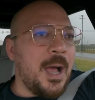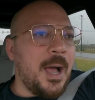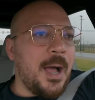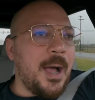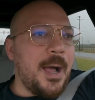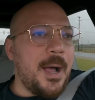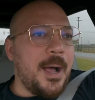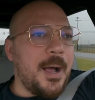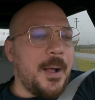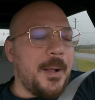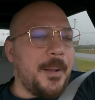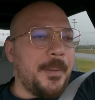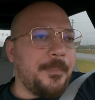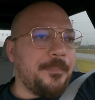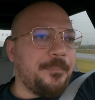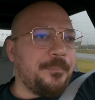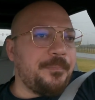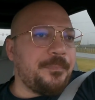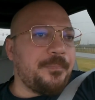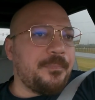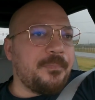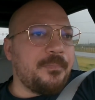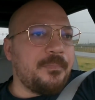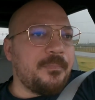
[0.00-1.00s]
Um,
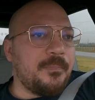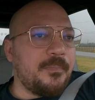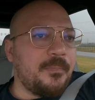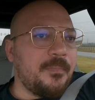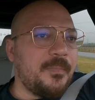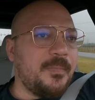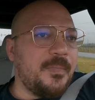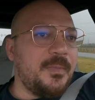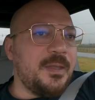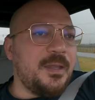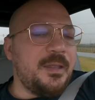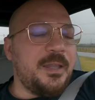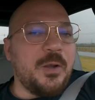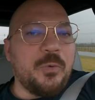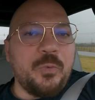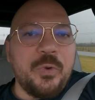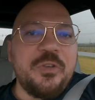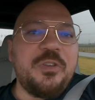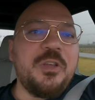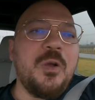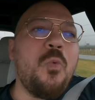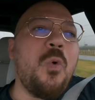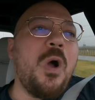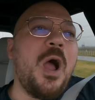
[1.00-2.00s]
the
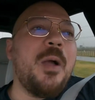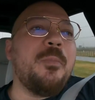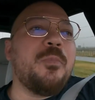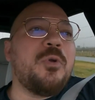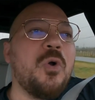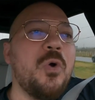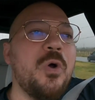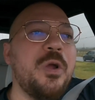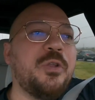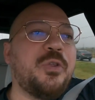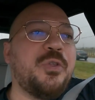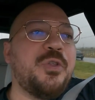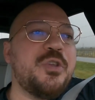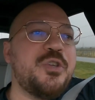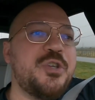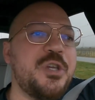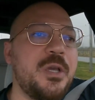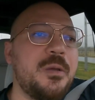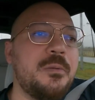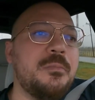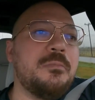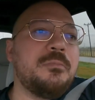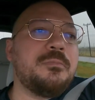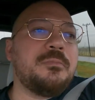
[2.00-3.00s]
reason why I'm going to the
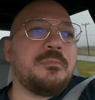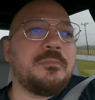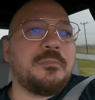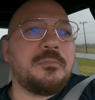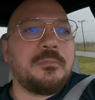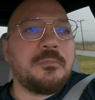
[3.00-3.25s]
gym,